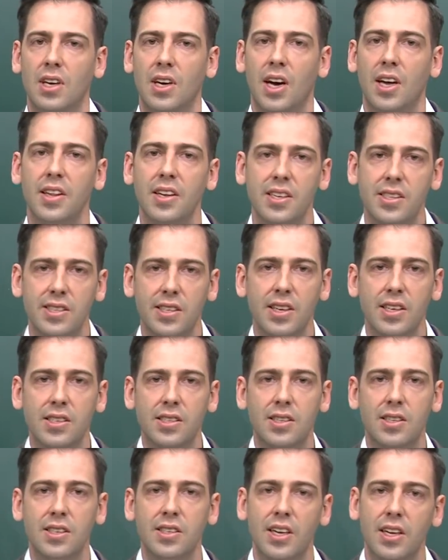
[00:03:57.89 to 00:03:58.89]
And these things
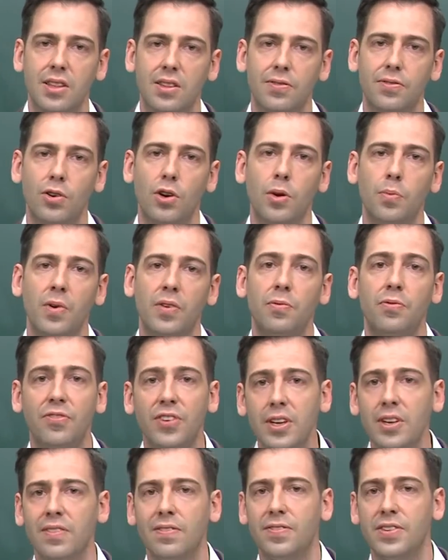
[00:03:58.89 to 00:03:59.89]
can take the form of
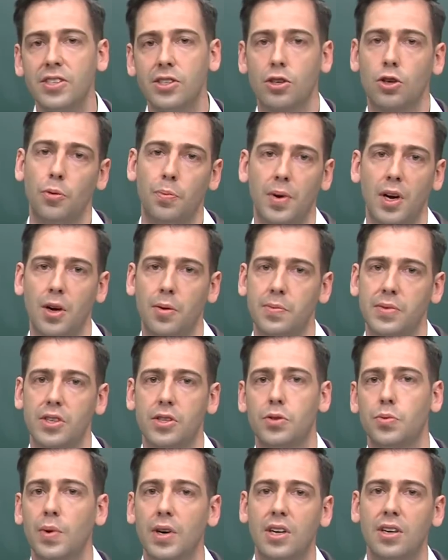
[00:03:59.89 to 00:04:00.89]
physical problems
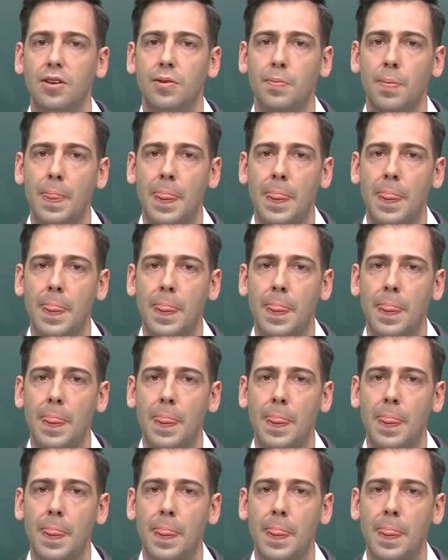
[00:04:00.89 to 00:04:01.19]
as well.